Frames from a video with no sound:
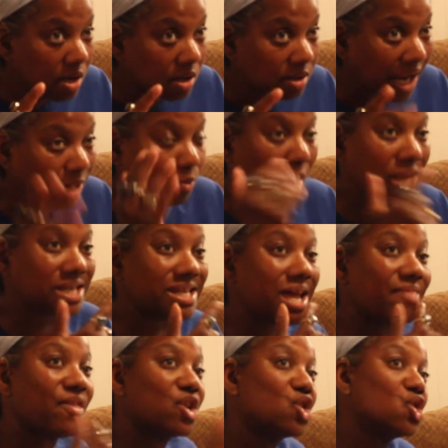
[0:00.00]
That's why I
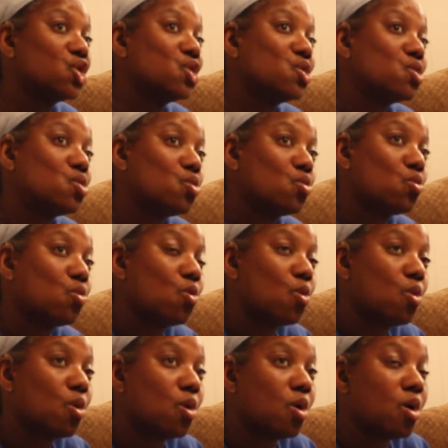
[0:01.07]
said a new
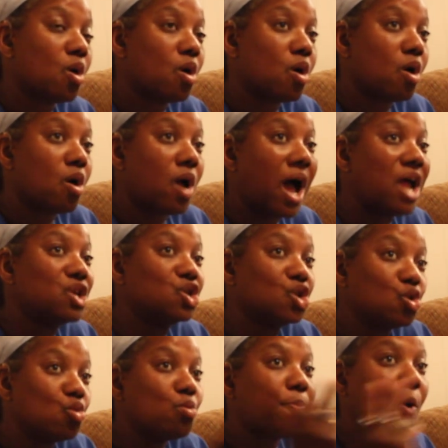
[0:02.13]

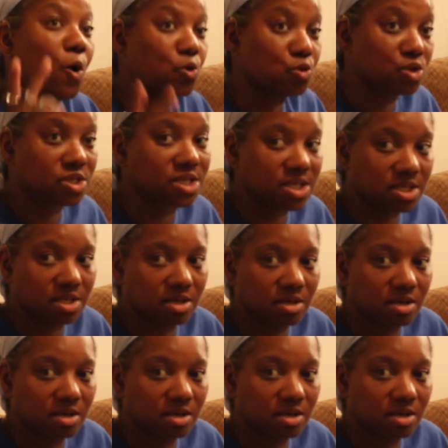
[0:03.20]
person